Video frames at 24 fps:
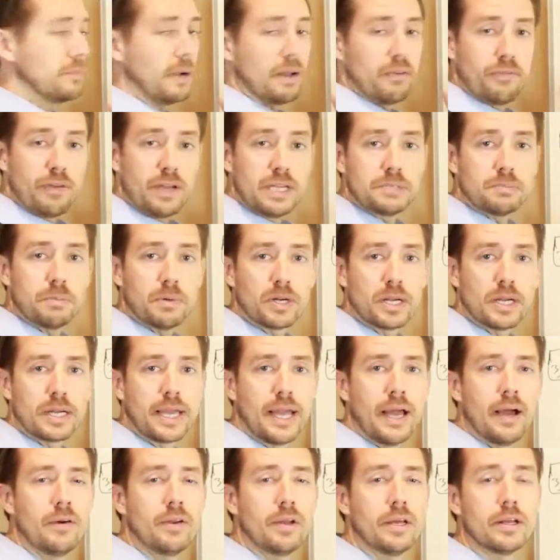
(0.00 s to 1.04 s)
my Facebook
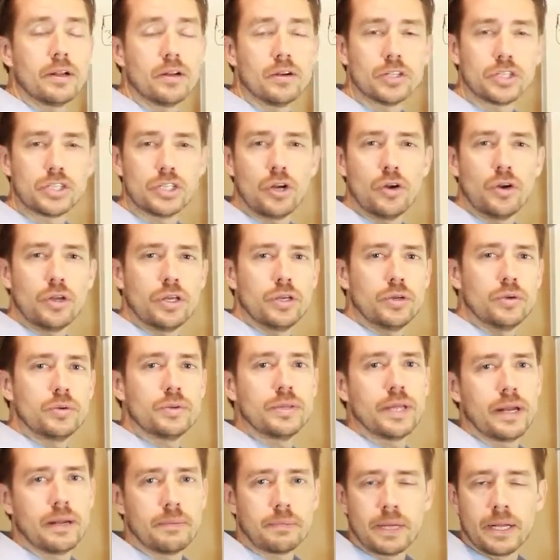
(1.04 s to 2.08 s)
account and I'll show you
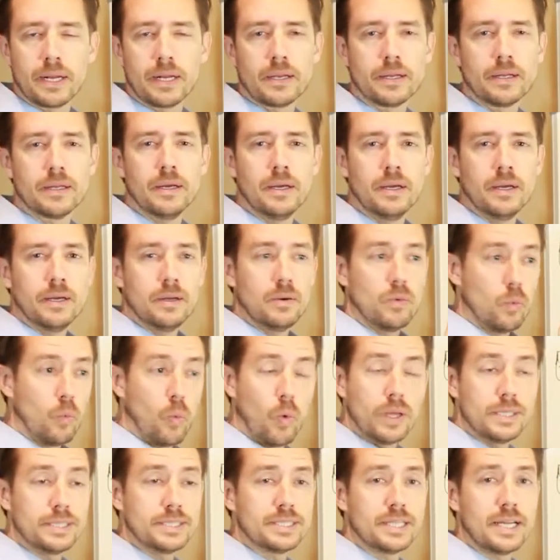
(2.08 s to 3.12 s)
that I'm getting
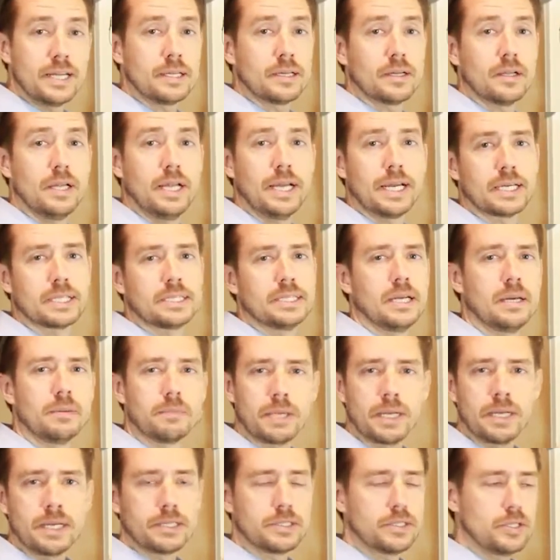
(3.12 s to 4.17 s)
1-cent clicks. I'm
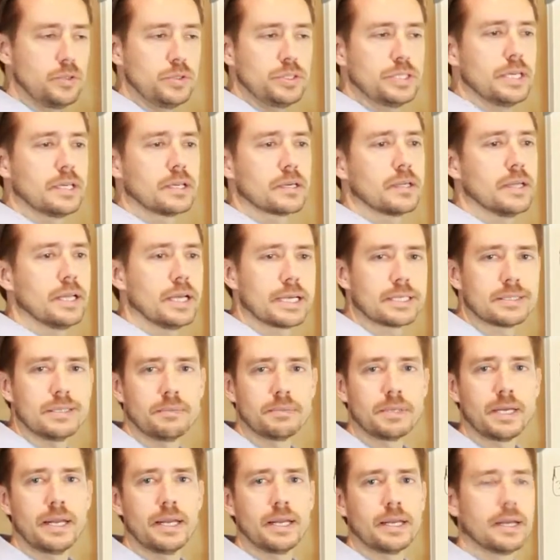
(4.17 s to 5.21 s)
getting 2-cent clicks.
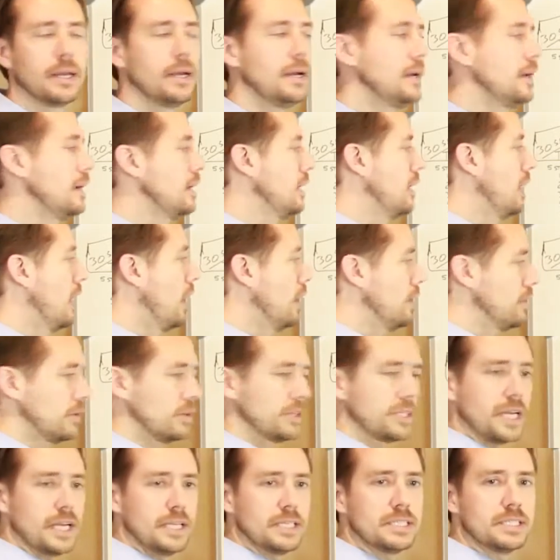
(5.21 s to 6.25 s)
I'm getting under
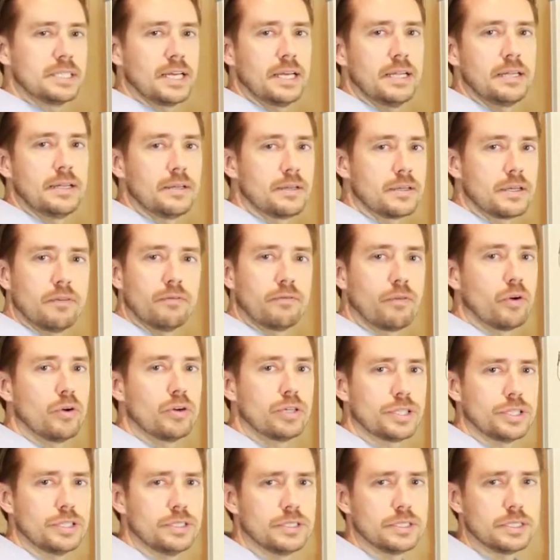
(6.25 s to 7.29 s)
10-cent
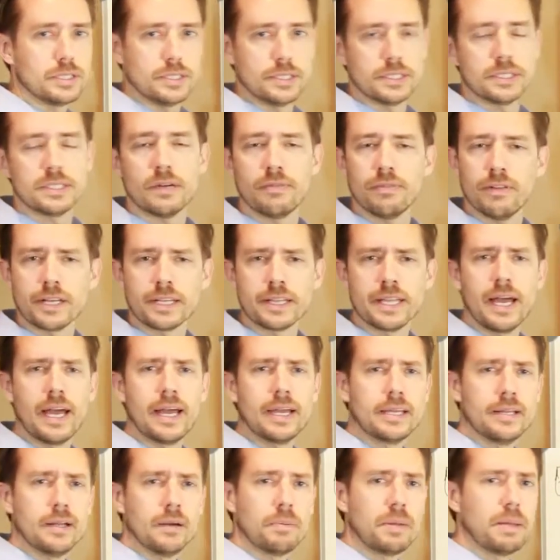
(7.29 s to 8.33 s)
conversions and stuff like
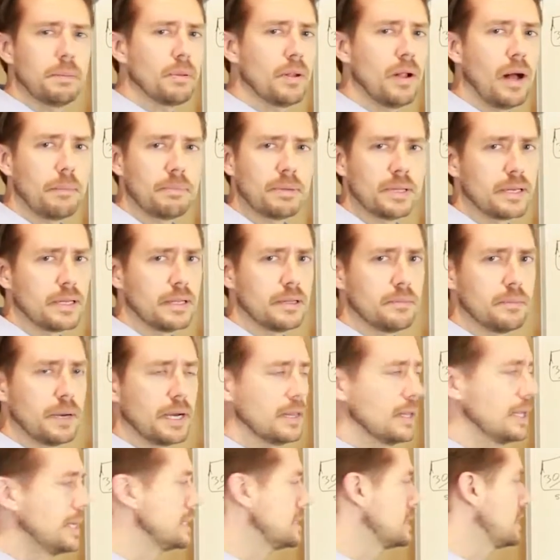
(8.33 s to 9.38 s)
that. People opting into
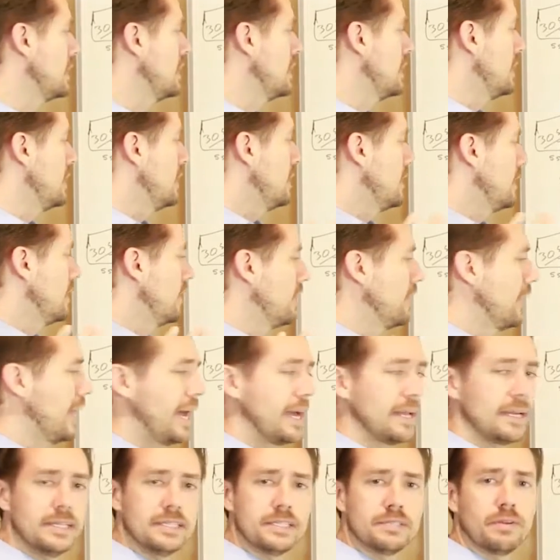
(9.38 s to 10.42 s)
my list.
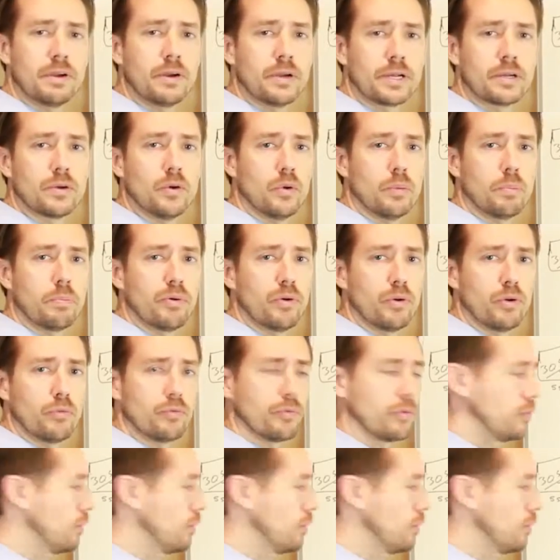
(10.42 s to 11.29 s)
That is very cool proof,